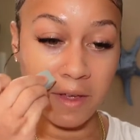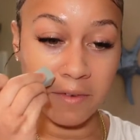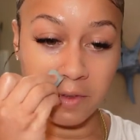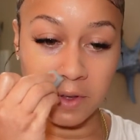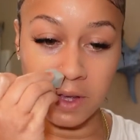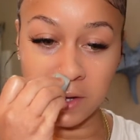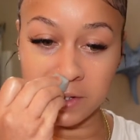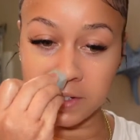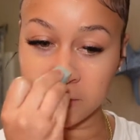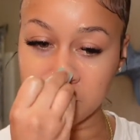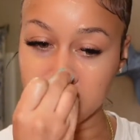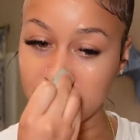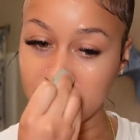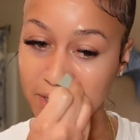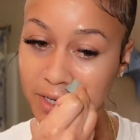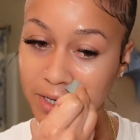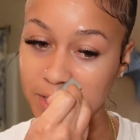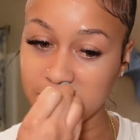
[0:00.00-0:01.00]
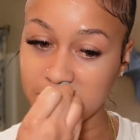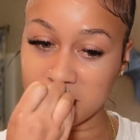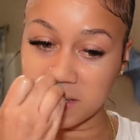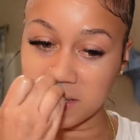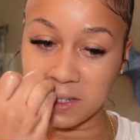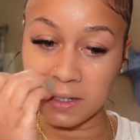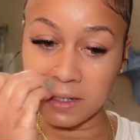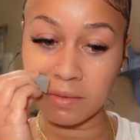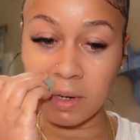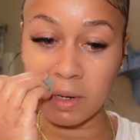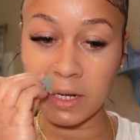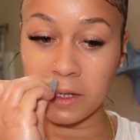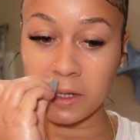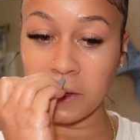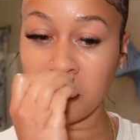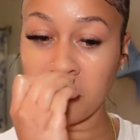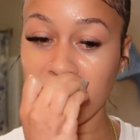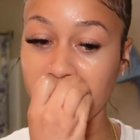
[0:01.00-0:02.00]
if you guys are curious, this is my
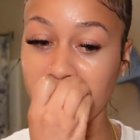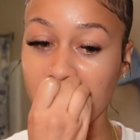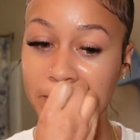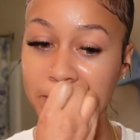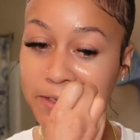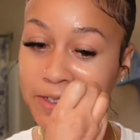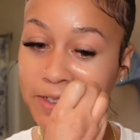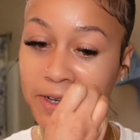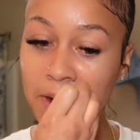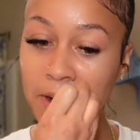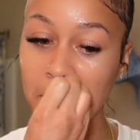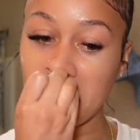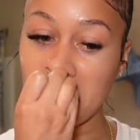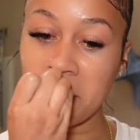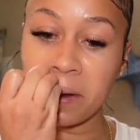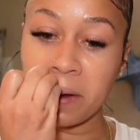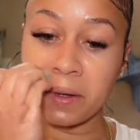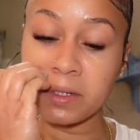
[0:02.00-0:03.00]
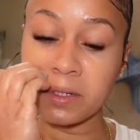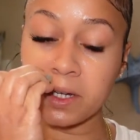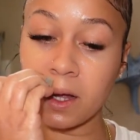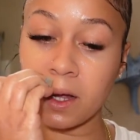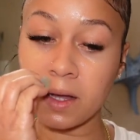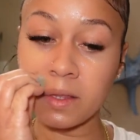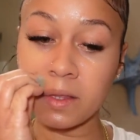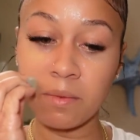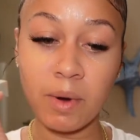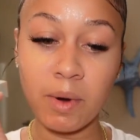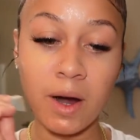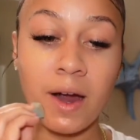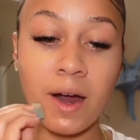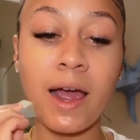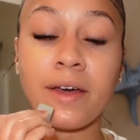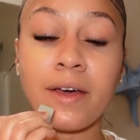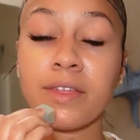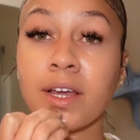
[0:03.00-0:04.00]
Too Faced chocolate bar.
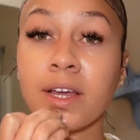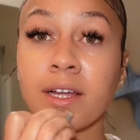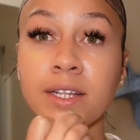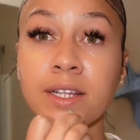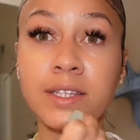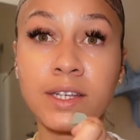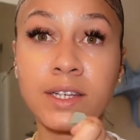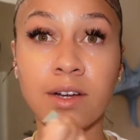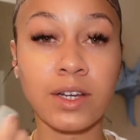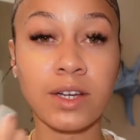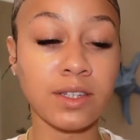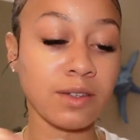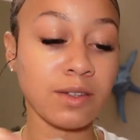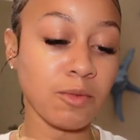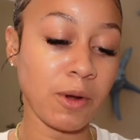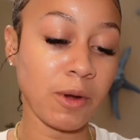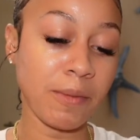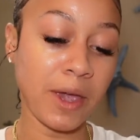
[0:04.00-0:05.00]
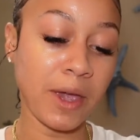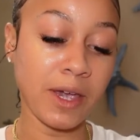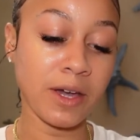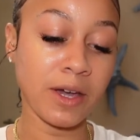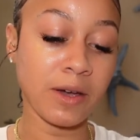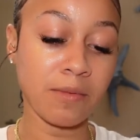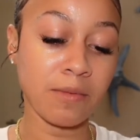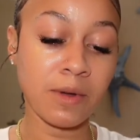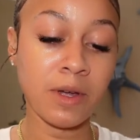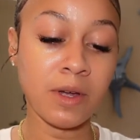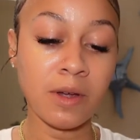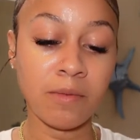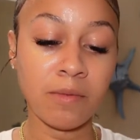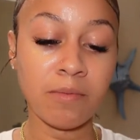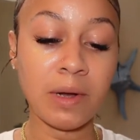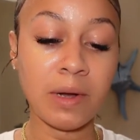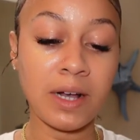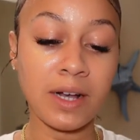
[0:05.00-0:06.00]
I think I need to go get some more makeup
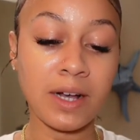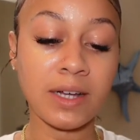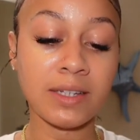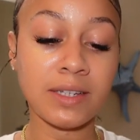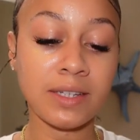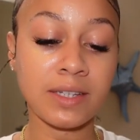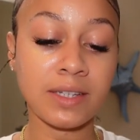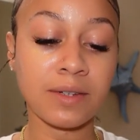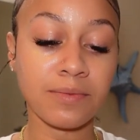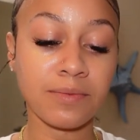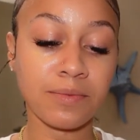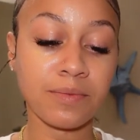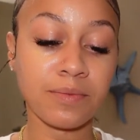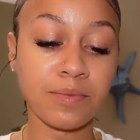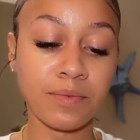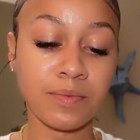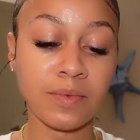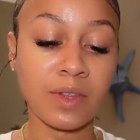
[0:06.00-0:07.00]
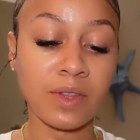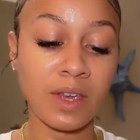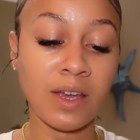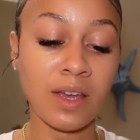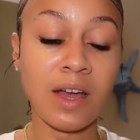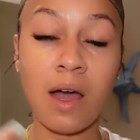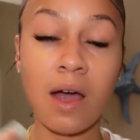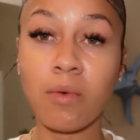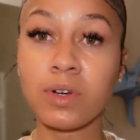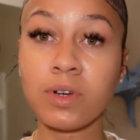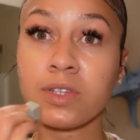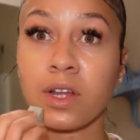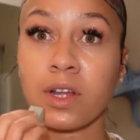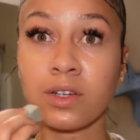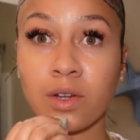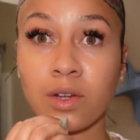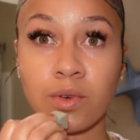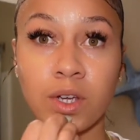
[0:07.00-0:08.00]
because I want to
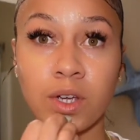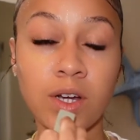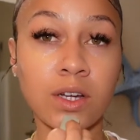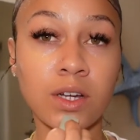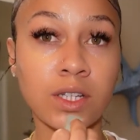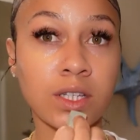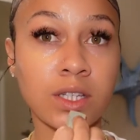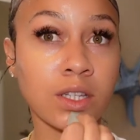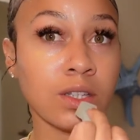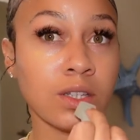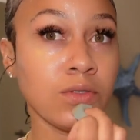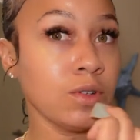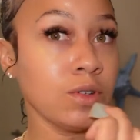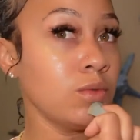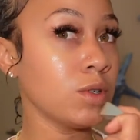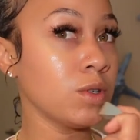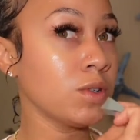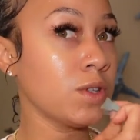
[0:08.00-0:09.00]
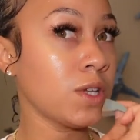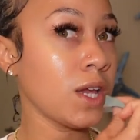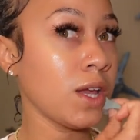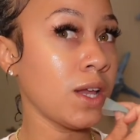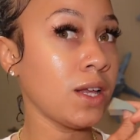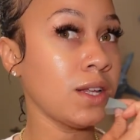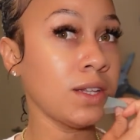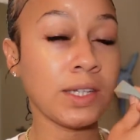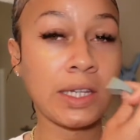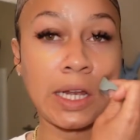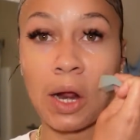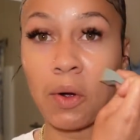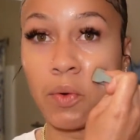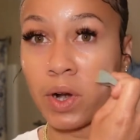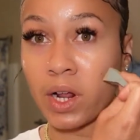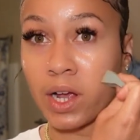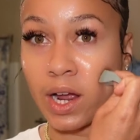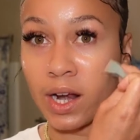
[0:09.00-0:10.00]
start showing y'all new routines, and I
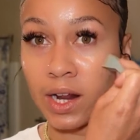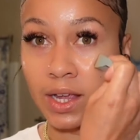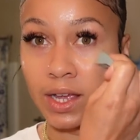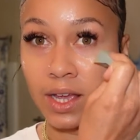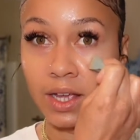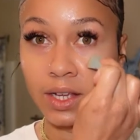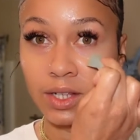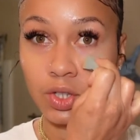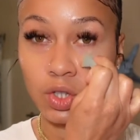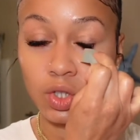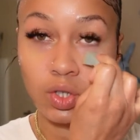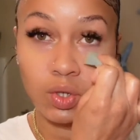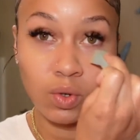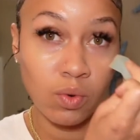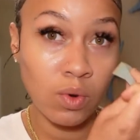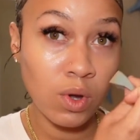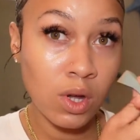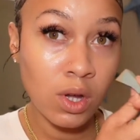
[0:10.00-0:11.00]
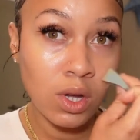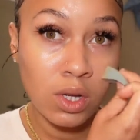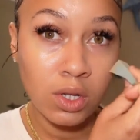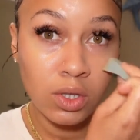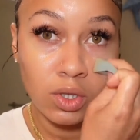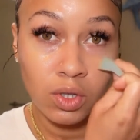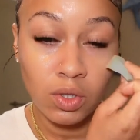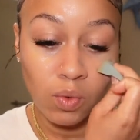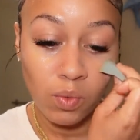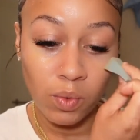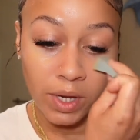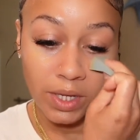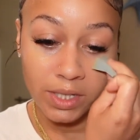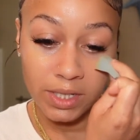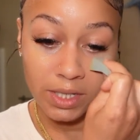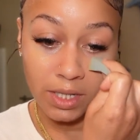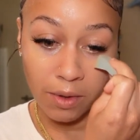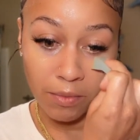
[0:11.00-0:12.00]
want to kind of get into doing
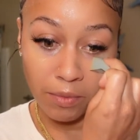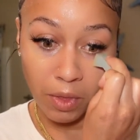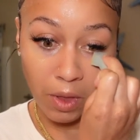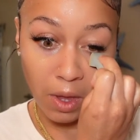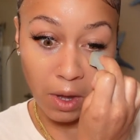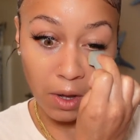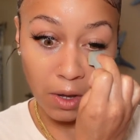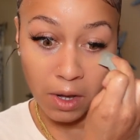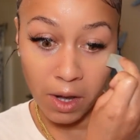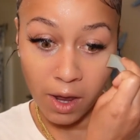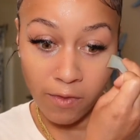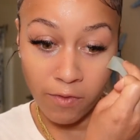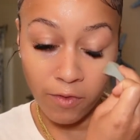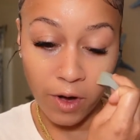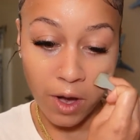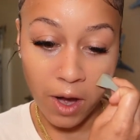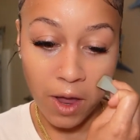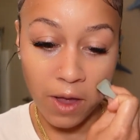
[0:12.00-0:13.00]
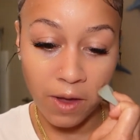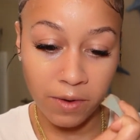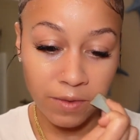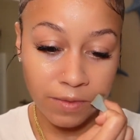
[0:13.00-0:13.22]
something different